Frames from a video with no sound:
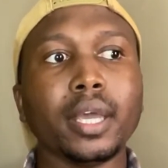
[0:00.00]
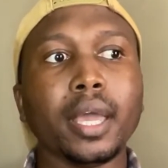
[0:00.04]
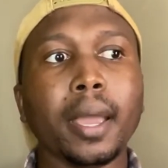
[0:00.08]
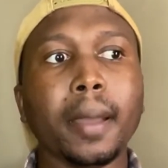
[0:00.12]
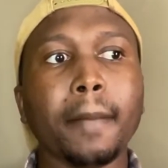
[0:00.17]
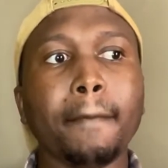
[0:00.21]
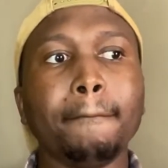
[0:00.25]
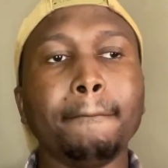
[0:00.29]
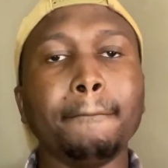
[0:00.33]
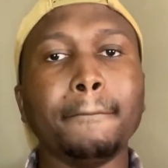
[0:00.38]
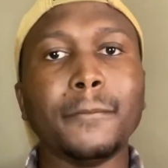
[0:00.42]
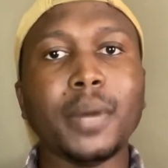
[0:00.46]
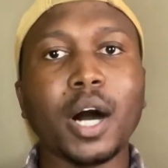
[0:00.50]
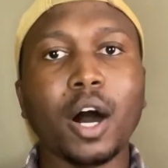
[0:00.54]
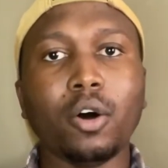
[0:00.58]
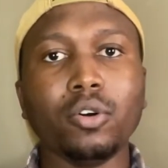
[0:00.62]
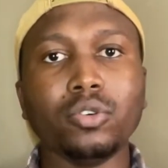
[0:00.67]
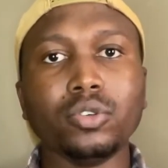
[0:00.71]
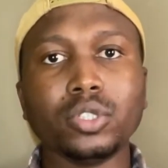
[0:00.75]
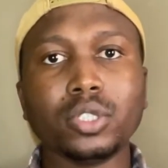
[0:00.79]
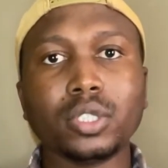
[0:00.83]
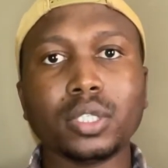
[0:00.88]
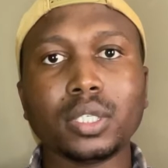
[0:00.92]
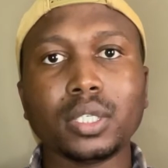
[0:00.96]

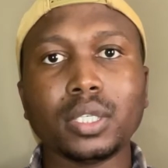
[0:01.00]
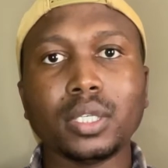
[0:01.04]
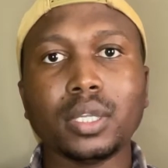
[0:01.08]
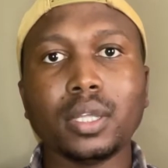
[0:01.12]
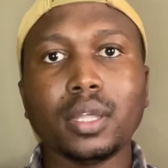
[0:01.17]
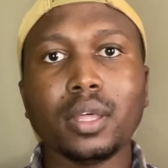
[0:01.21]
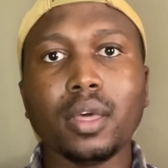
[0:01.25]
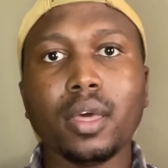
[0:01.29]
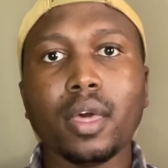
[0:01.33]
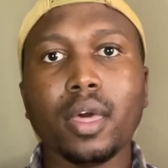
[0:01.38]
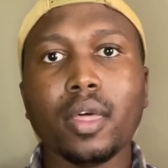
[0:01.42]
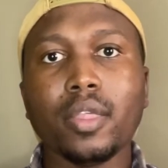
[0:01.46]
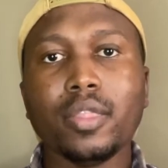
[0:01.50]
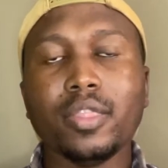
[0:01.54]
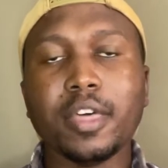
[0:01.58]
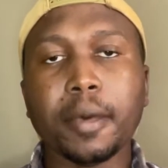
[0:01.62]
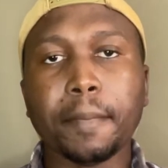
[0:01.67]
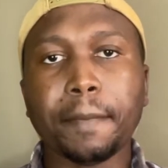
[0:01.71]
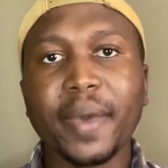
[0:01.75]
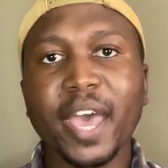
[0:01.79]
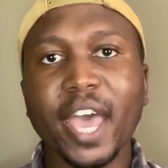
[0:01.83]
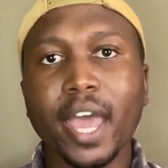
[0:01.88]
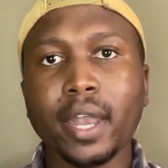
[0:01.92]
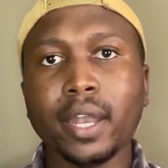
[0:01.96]
mount the
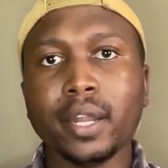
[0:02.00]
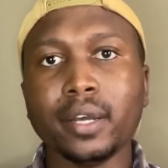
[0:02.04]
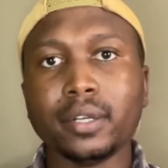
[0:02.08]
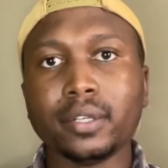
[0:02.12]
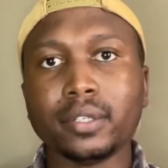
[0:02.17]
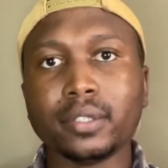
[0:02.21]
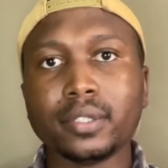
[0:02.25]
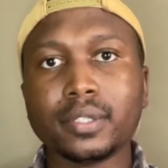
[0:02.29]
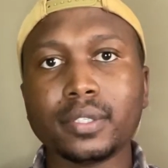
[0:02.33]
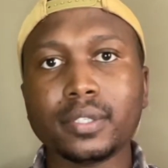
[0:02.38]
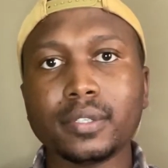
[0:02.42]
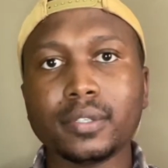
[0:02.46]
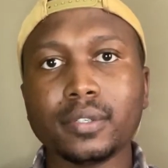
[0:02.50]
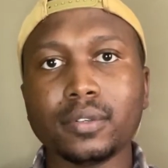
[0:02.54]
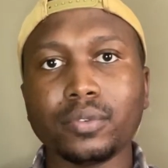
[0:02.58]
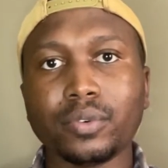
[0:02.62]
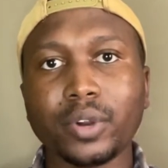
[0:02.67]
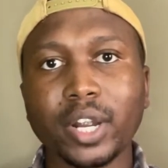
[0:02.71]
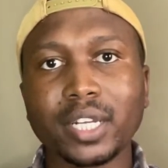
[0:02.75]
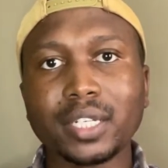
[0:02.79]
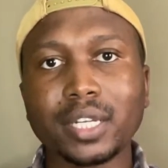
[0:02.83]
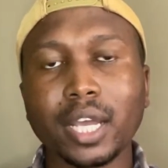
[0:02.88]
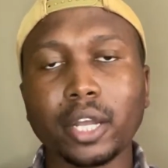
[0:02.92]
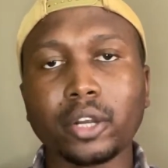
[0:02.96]
panels,
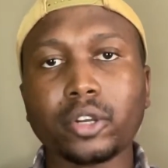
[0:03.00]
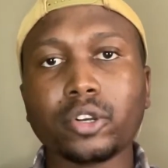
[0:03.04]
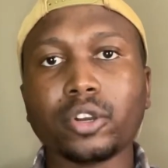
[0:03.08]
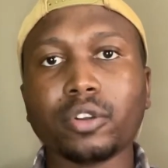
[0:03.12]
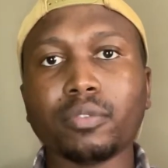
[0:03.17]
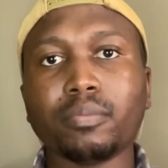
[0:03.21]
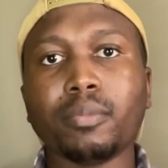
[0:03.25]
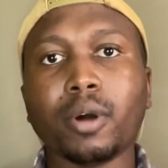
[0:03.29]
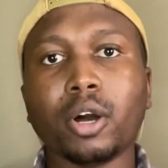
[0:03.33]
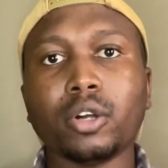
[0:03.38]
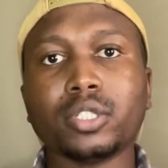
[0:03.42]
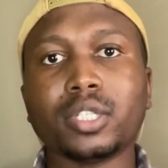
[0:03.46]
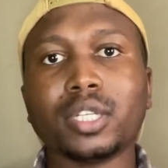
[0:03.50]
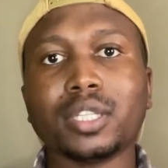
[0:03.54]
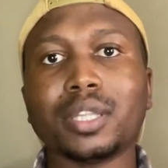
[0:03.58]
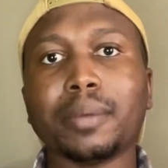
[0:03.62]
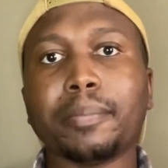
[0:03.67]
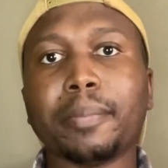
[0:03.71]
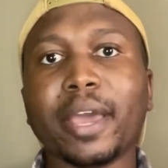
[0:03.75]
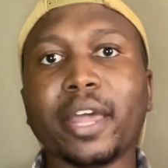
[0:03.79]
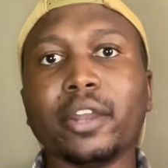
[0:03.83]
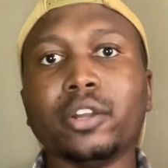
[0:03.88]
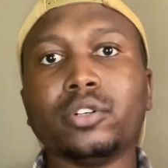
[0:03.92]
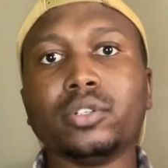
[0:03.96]
right? I could have mounted the
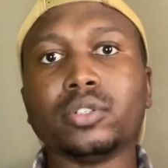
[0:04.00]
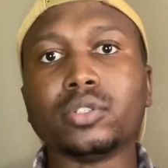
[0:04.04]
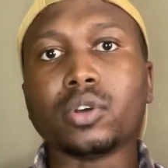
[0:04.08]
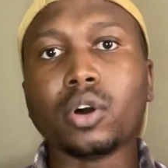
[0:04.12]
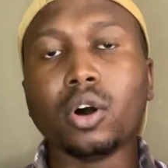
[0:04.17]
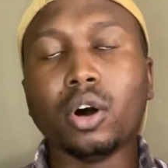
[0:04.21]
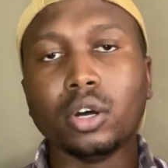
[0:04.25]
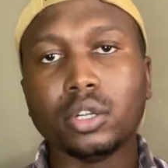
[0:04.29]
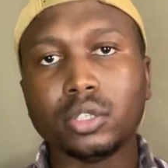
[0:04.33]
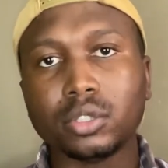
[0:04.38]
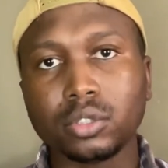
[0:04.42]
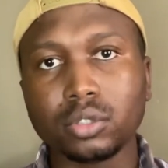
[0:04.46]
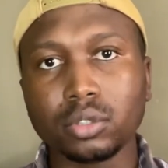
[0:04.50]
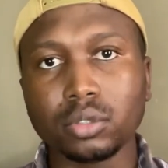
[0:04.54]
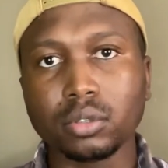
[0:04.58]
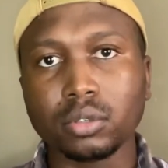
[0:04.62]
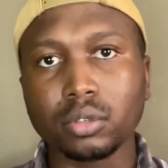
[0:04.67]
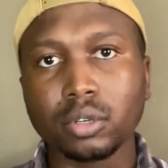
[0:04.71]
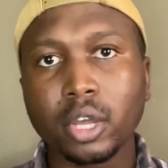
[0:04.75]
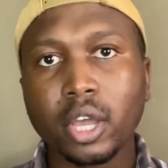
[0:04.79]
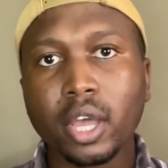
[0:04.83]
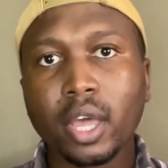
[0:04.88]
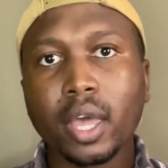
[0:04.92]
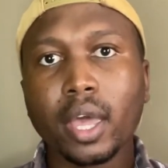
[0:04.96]
panels onto
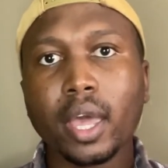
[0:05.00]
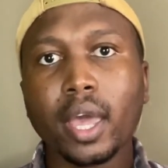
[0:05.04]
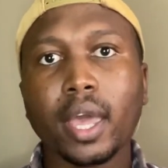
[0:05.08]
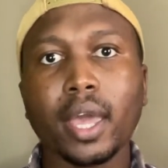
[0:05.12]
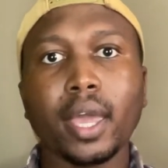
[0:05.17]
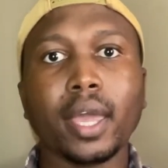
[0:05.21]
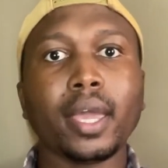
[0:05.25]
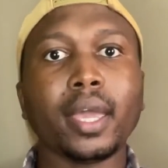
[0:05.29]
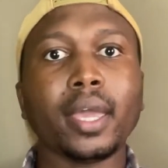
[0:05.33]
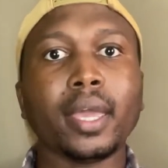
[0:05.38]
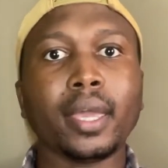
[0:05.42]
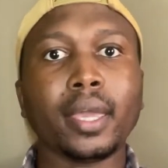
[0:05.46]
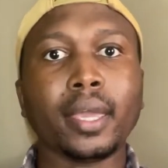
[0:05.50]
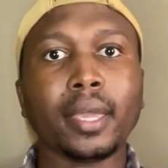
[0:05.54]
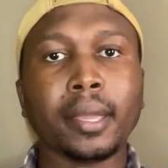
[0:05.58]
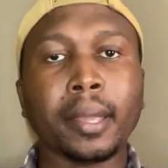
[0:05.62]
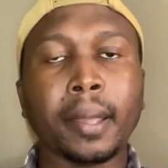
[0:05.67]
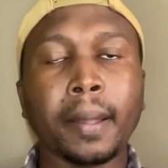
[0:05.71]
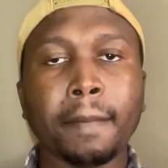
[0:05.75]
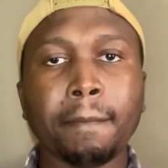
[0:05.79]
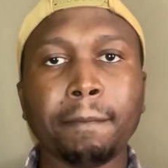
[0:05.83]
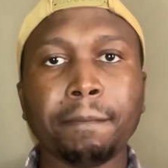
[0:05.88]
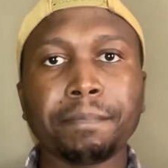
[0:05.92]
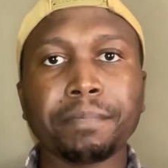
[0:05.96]
a
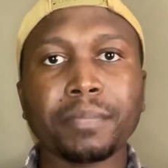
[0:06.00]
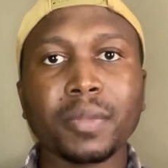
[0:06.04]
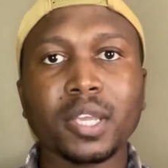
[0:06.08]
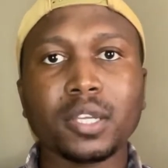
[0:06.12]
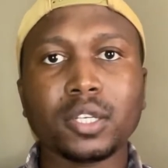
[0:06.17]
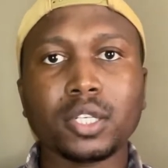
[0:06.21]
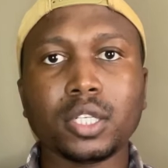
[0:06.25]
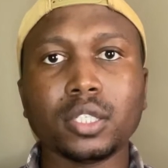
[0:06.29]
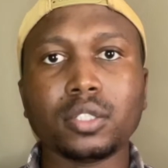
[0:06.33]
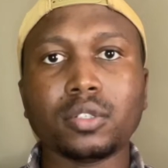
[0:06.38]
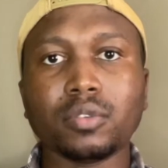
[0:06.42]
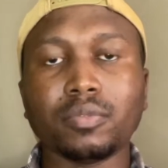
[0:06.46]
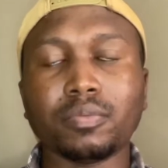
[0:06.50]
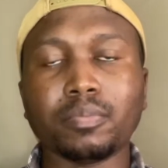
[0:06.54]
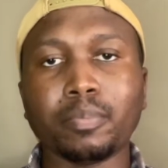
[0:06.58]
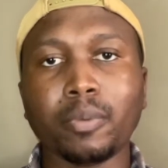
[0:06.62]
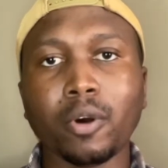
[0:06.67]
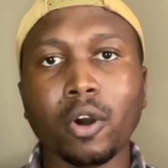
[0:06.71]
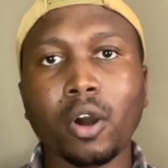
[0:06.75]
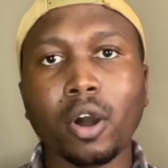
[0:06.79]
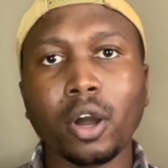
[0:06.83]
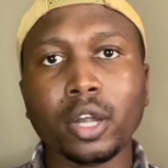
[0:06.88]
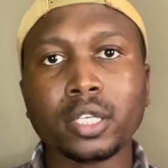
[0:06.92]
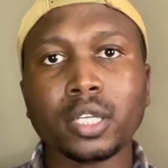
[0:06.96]
sheet of
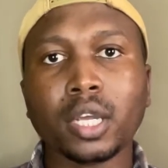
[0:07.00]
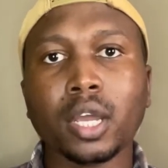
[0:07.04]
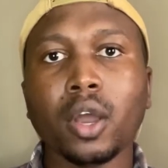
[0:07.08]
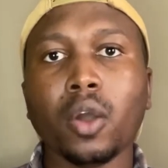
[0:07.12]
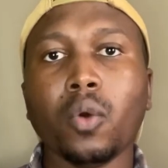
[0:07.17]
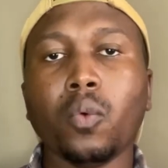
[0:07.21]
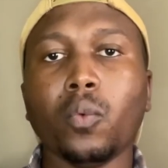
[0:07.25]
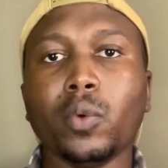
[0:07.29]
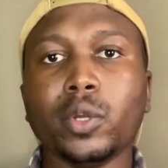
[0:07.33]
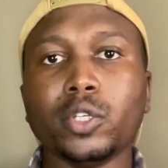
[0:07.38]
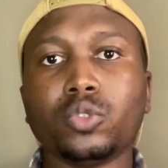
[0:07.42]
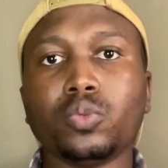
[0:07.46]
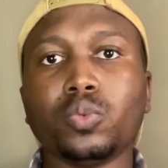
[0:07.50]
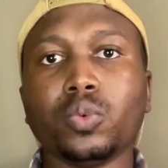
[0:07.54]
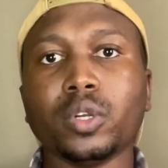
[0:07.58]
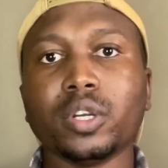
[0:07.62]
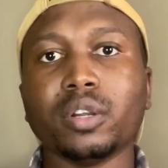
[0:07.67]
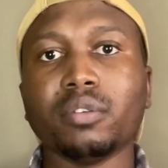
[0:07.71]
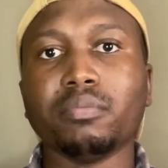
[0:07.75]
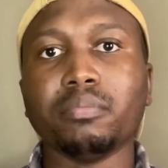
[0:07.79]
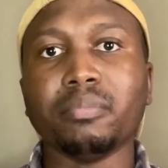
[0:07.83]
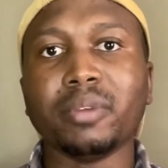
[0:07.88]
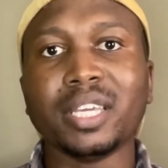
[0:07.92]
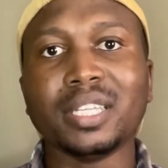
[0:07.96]
board, which would have
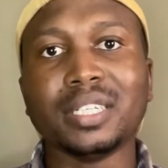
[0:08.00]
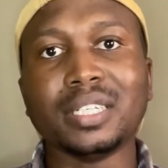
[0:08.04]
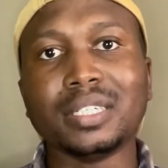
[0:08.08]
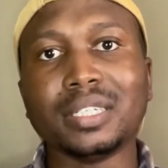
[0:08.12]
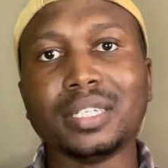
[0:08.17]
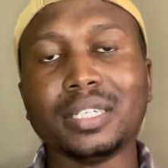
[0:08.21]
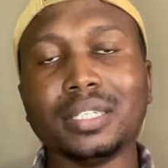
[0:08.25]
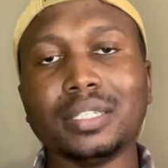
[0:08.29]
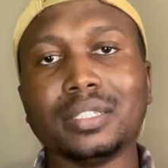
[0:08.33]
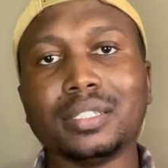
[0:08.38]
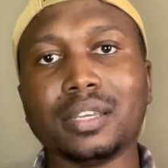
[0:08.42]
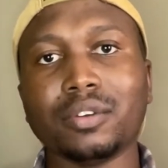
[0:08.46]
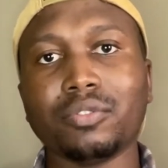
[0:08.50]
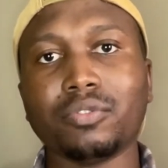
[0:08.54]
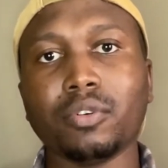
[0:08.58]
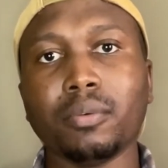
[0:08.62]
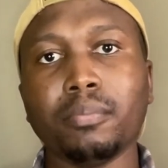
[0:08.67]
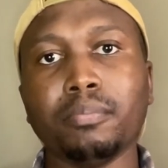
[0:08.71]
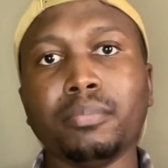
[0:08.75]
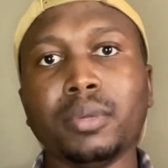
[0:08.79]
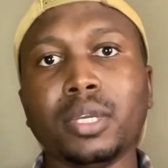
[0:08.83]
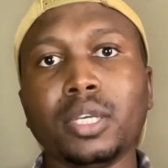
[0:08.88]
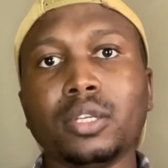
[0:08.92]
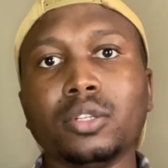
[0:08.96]
made it easier for
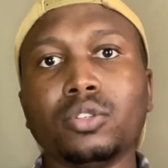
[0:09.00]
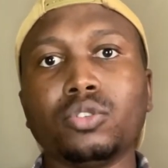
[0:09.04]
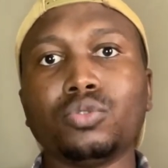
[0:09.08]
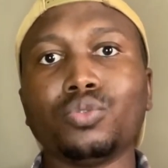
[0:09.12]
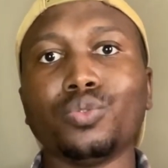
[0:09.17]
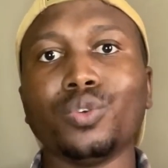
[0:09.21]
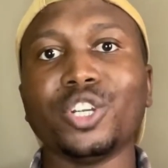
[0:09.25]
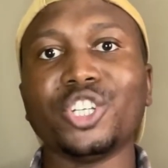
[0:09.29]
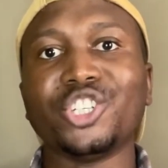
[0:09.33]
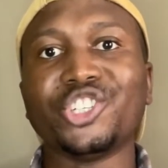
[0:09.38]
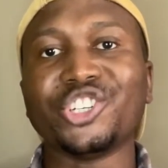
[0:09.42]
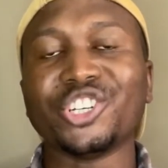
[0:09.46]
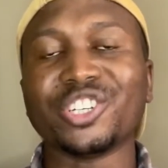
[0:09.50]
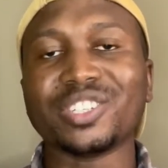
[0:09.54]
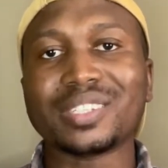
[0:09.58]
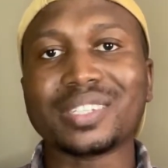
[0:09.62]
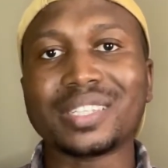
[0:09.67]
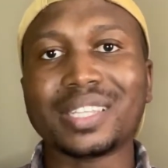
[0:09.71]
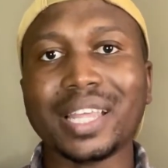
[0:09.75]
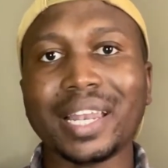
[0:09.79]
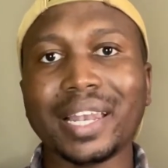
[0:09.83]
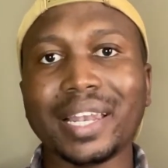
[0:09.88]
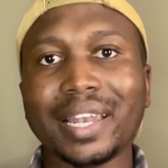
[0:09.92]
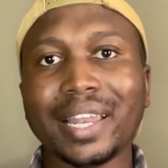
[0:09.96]
me to adjust the
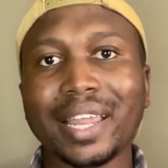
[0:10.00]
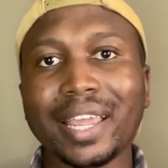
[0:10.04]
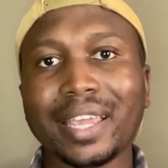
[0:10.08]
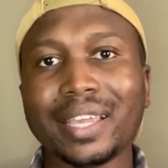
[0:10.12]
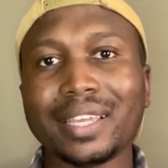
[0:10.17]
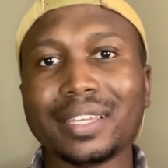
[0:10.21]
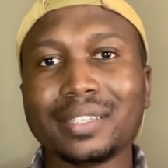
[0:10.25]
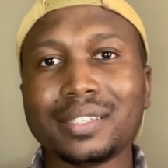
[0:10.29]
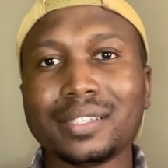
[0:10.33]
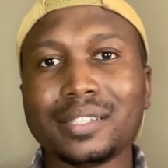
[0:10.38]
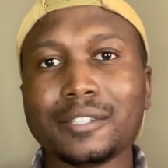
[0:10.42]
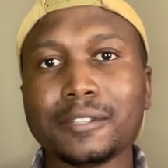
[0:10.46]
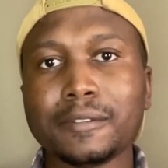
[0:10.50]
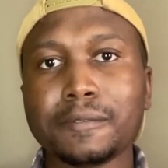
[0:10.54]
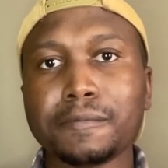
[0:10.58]
legs.